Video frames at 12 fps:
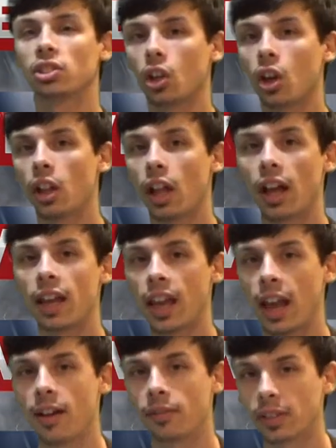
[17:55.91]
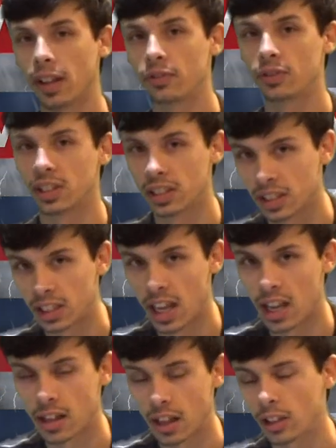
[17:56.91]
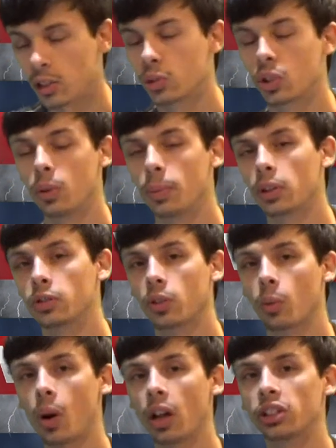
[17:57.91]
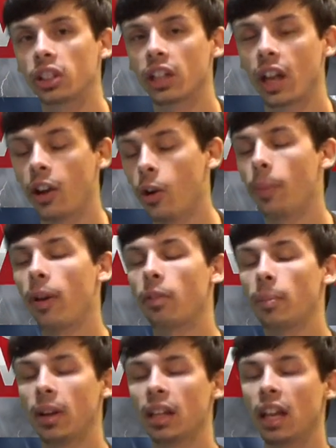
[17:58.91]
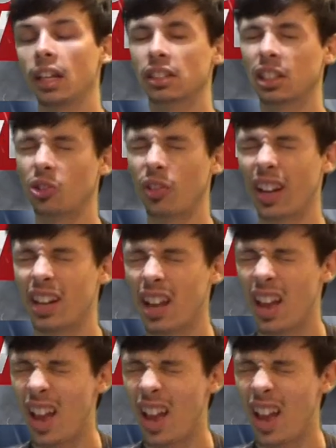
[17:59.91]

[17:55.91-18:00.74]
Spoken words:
all I have left to say. Thank you so much for watching, I hope everybody has a great